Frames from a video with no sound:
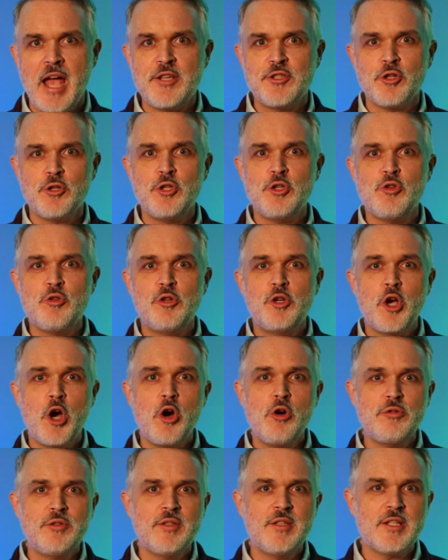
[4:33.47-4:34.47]
And so you
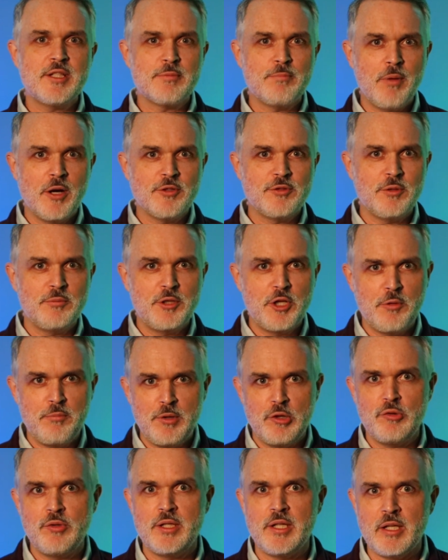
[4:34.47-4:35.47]
go to this Muslim
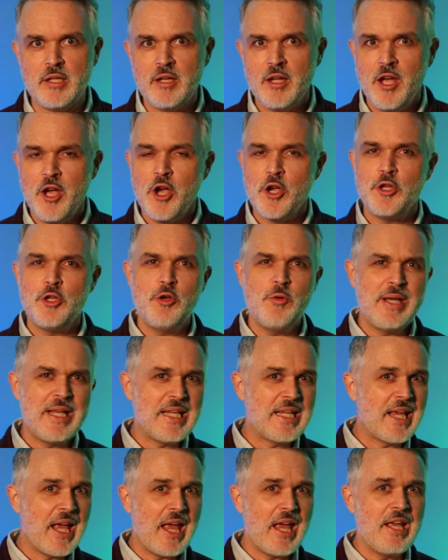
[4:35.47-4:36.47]
community, you
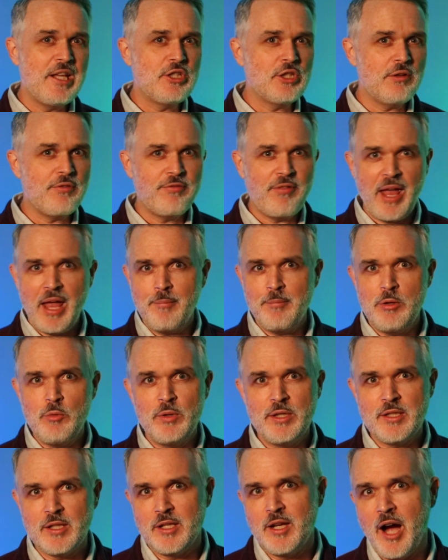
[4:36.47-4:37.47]
engage a family
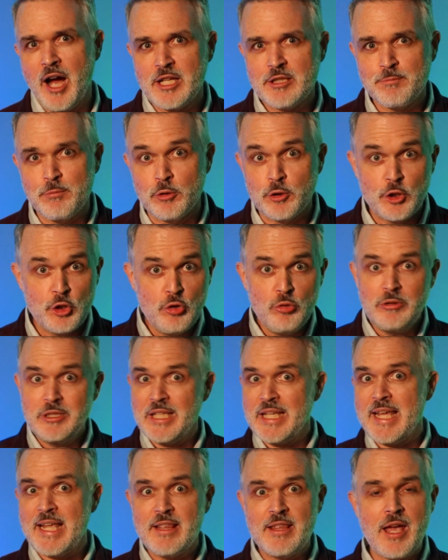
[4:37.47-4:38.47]
with the gospel, you
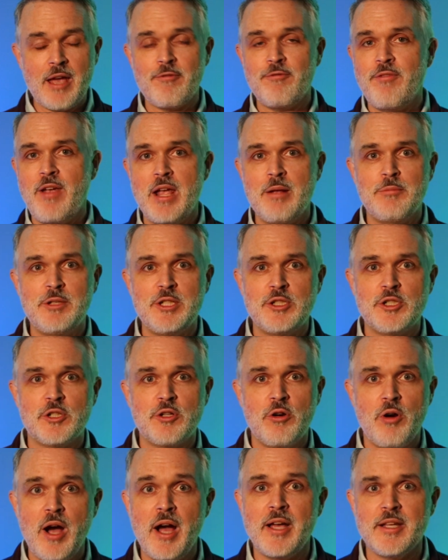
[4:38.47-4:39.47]
lead that family to
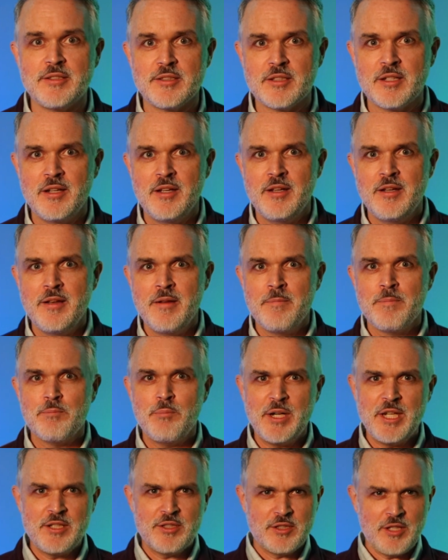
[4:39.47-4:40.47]
Christ.
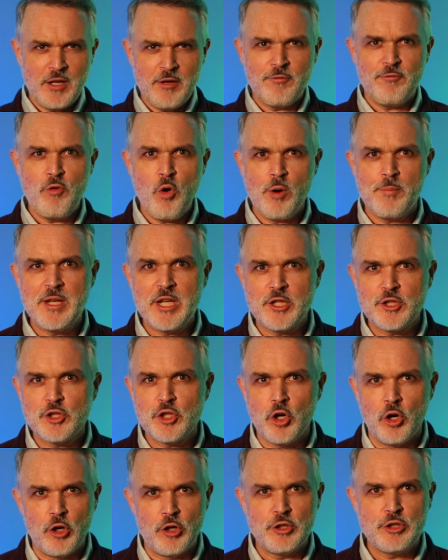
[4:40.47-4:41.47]
But instead of forming a
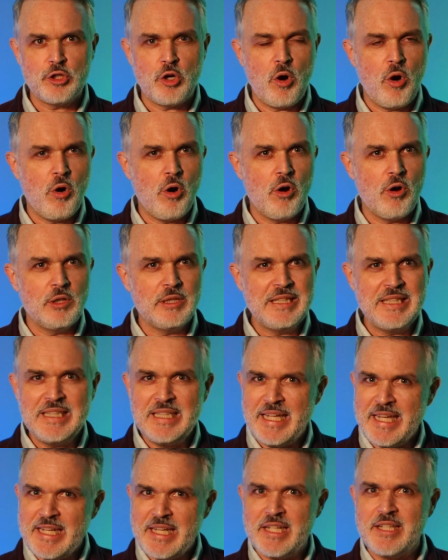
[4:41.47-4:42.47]
church or
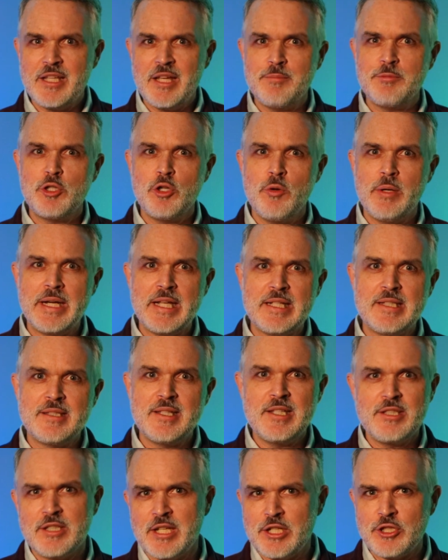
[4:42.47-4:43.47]
leading them to an
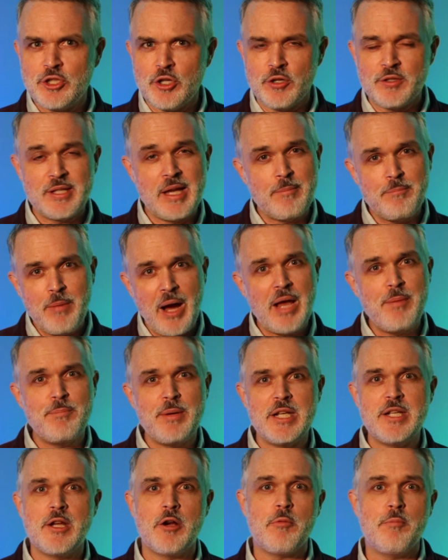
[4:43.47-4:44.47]
existing church that might
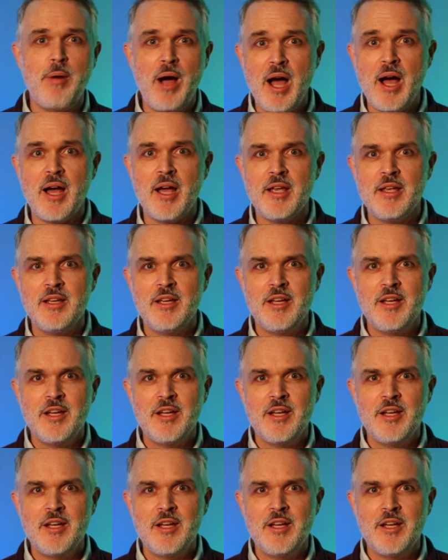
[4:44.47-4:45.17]
be nearby,